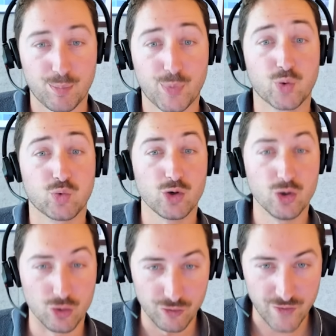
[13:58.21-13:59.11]

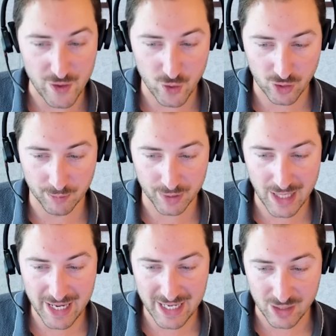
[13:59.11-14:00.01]
prove that you're
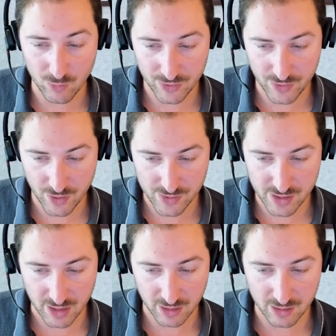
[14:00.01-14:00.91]
compliant with those
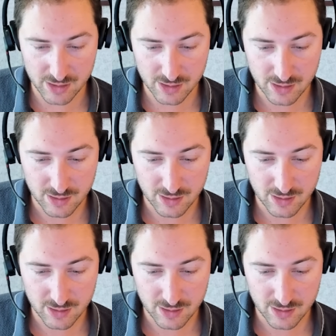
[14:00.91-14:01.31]
things,